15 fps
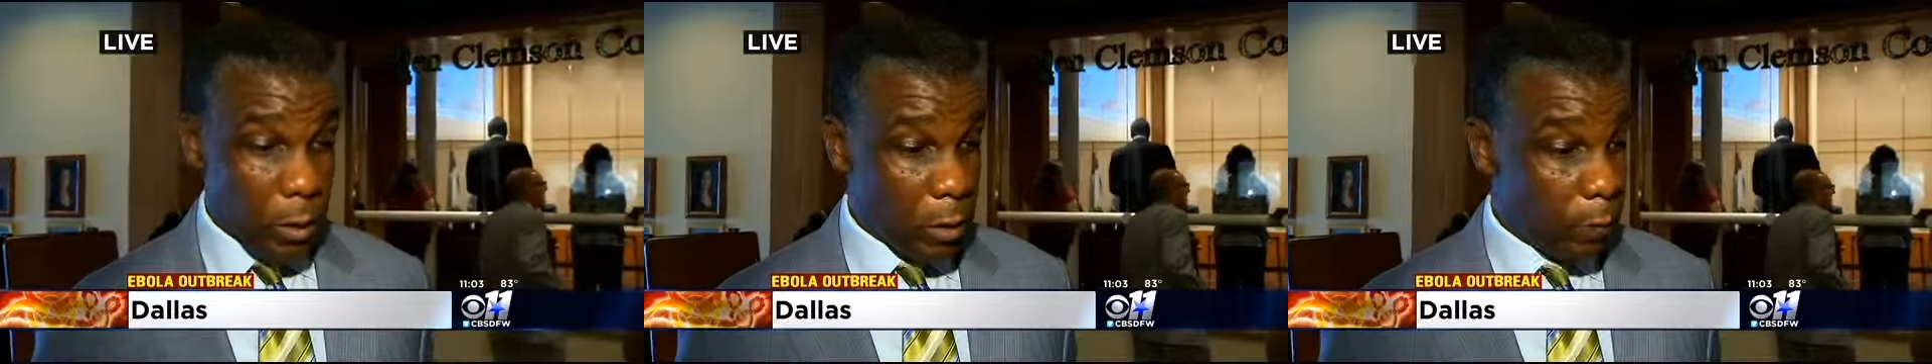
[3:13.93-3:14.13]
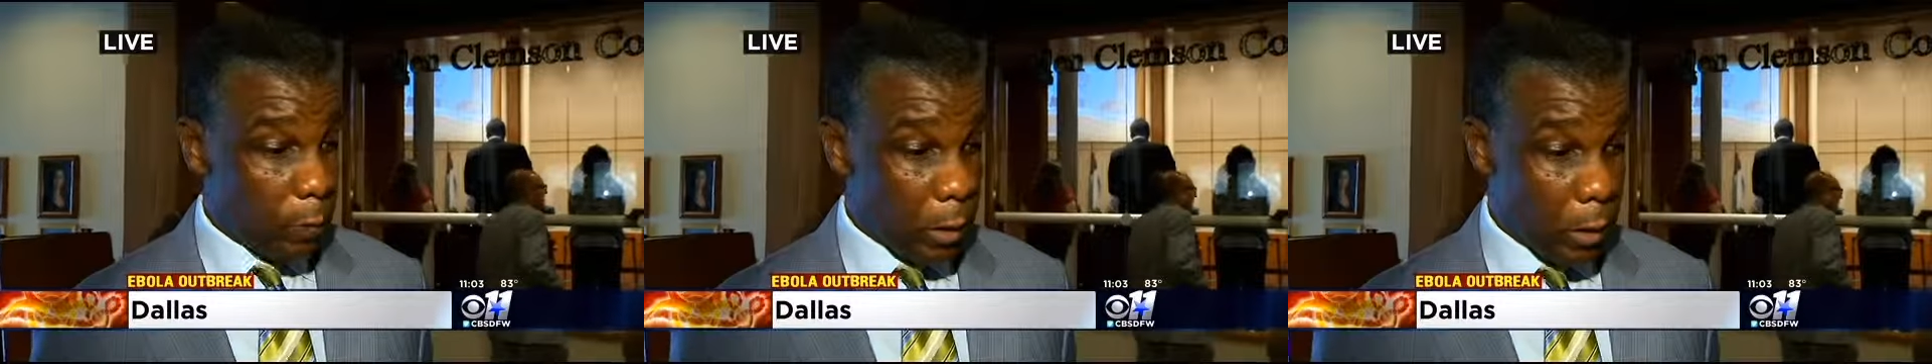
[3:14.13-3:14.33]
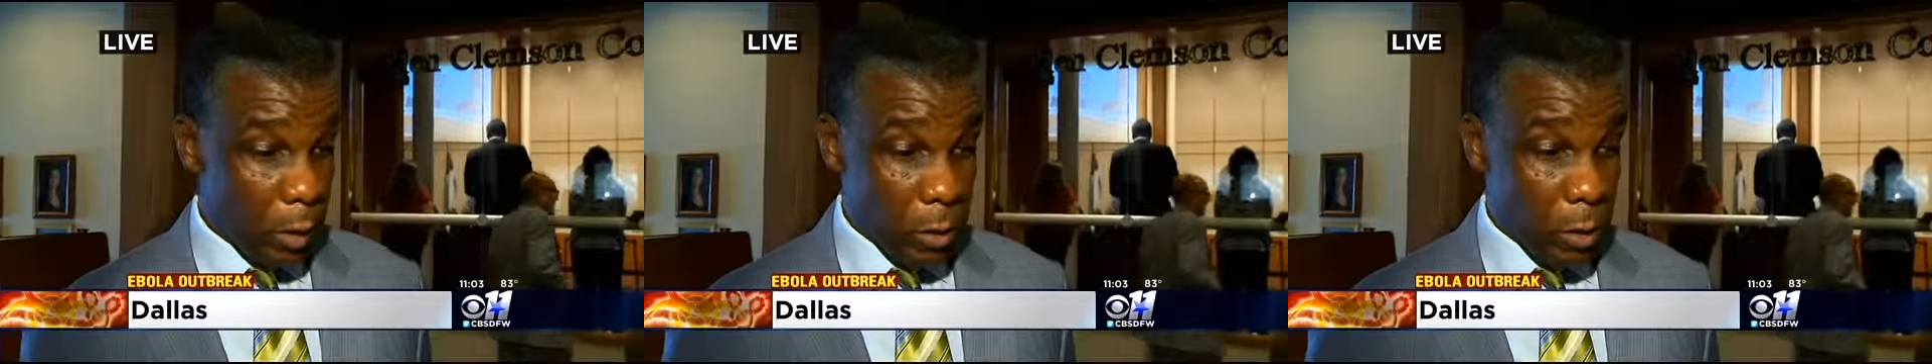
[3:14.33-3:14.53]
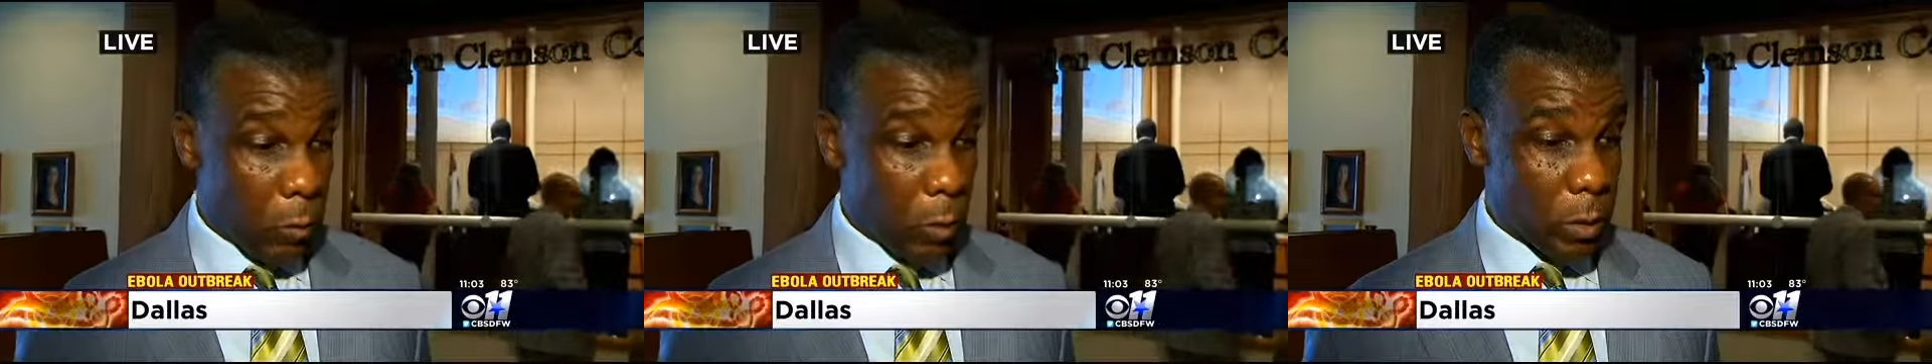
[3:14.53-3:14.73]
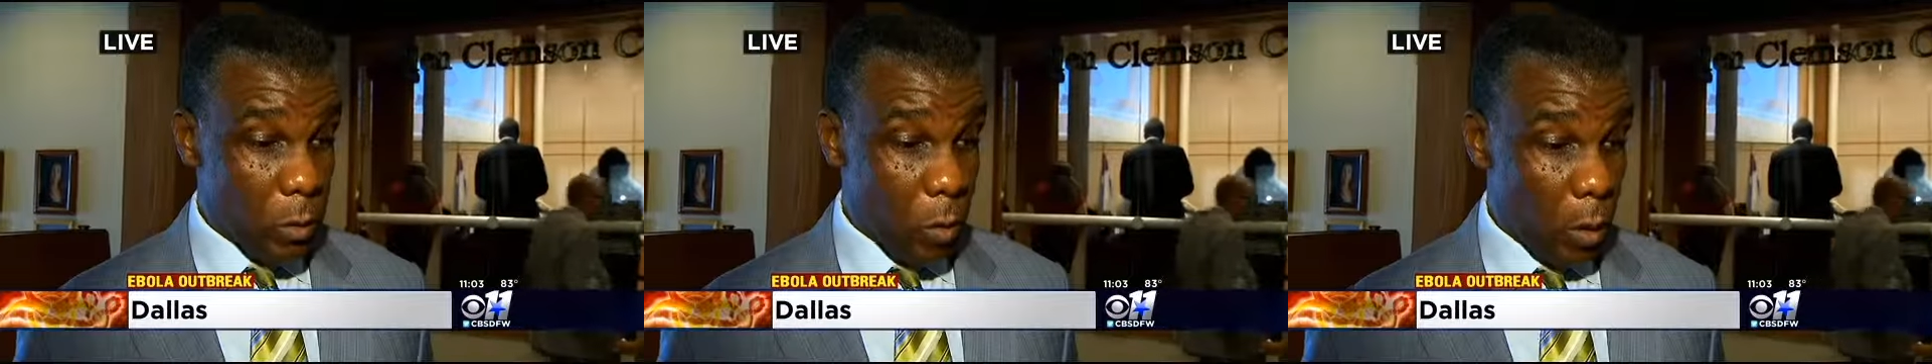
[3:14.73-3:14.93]
TV and they see
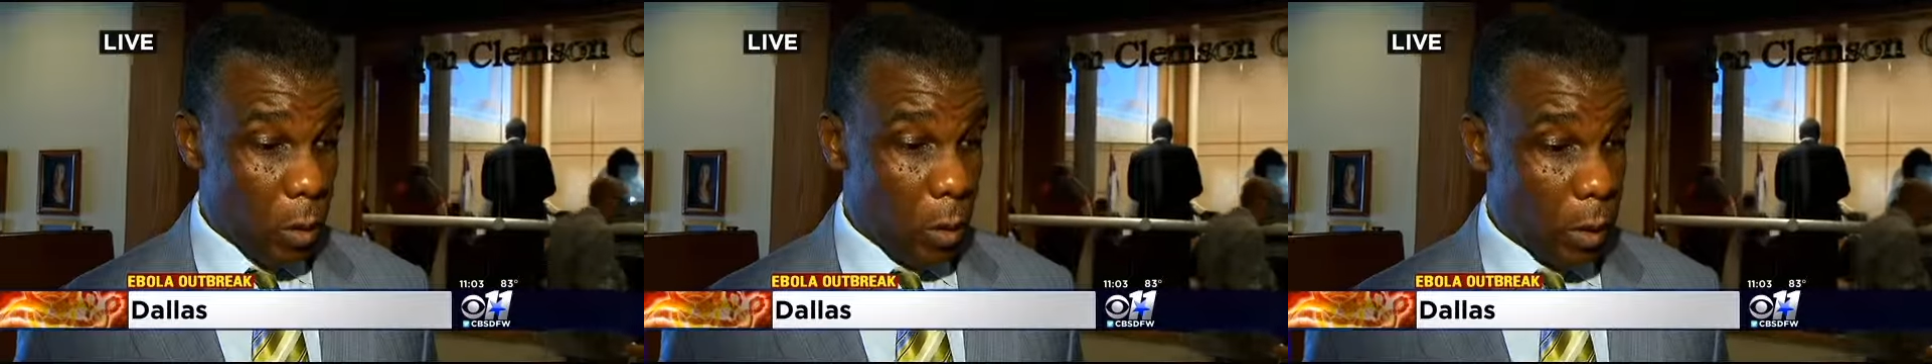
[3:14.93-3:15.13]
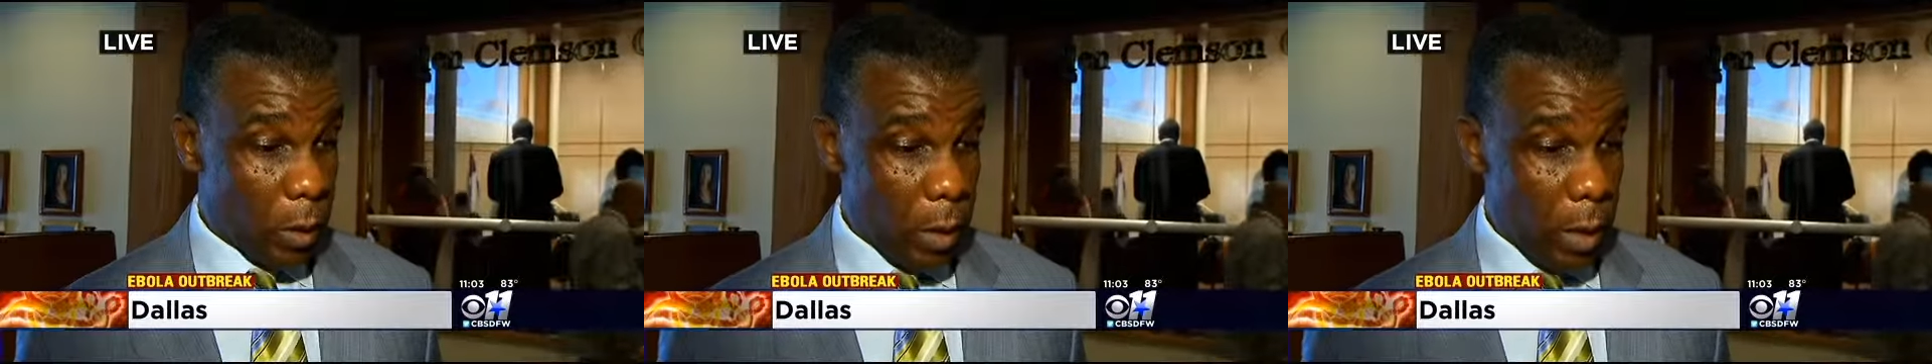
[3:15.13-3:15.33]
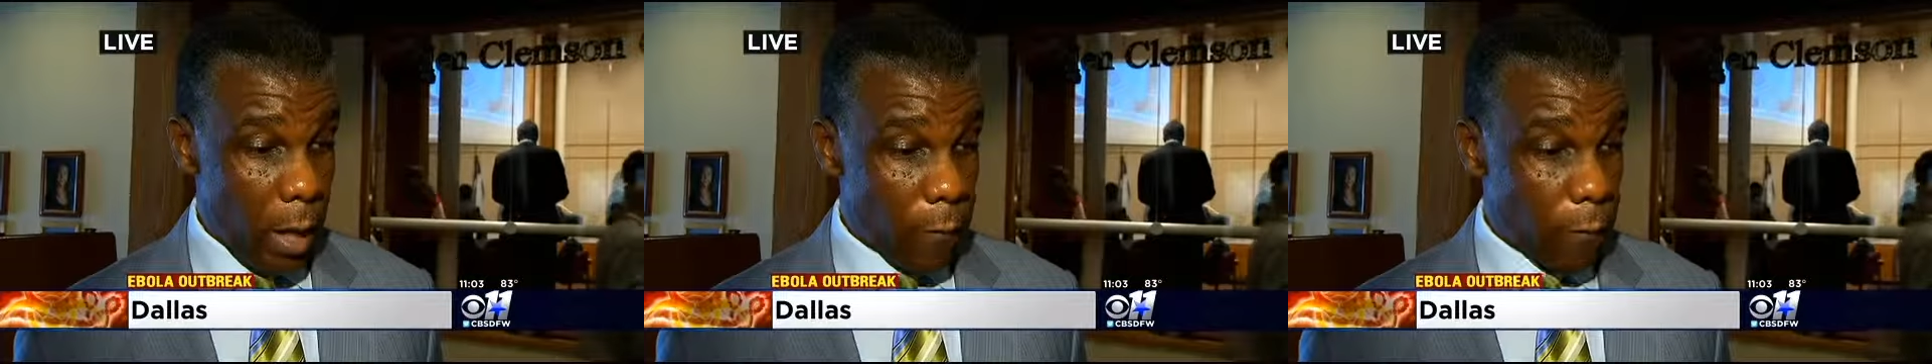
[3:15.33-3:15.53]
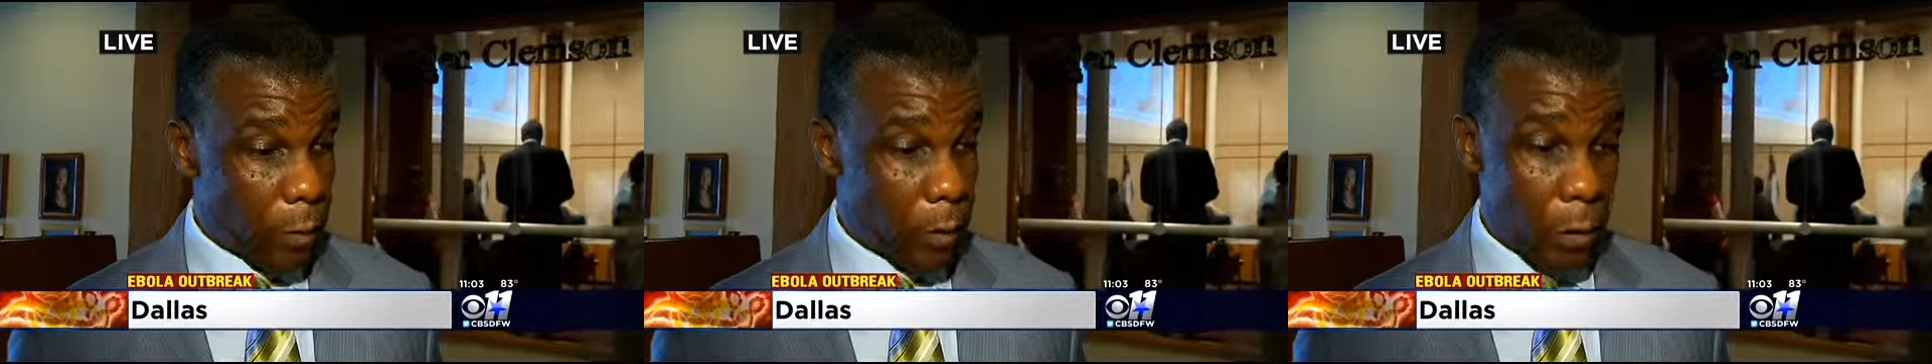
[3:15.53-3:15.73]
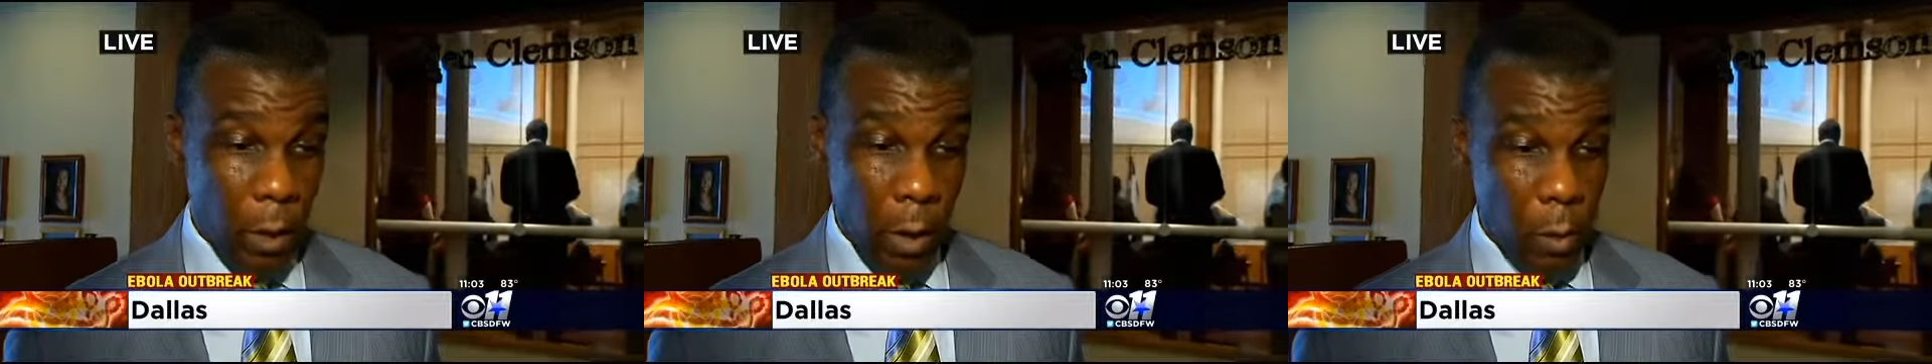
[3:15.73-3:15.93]
what's going on in
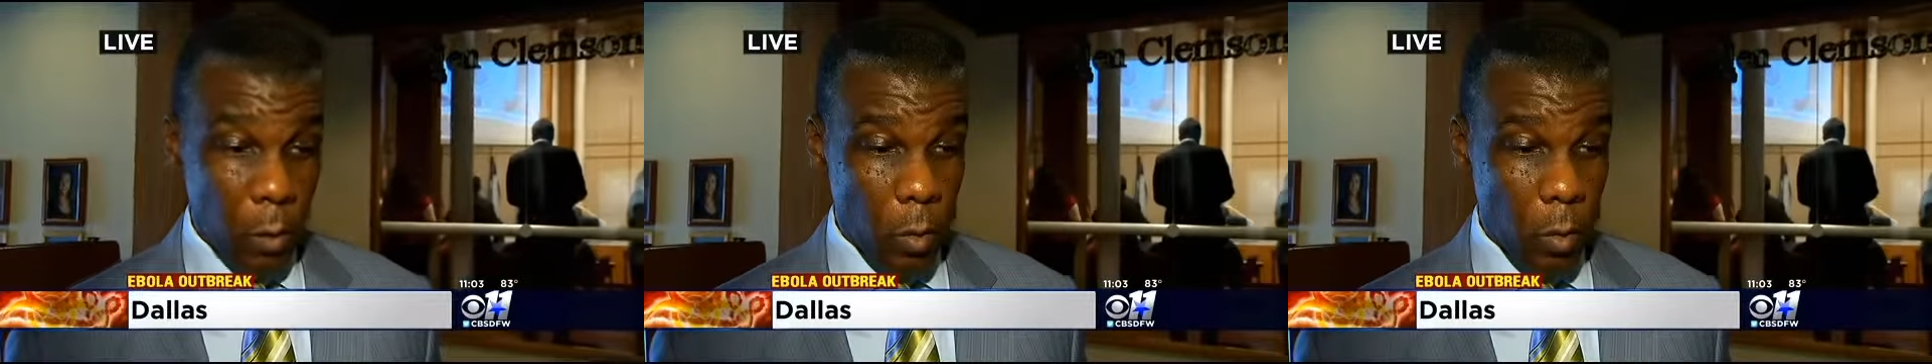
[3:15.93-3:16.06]
Africa.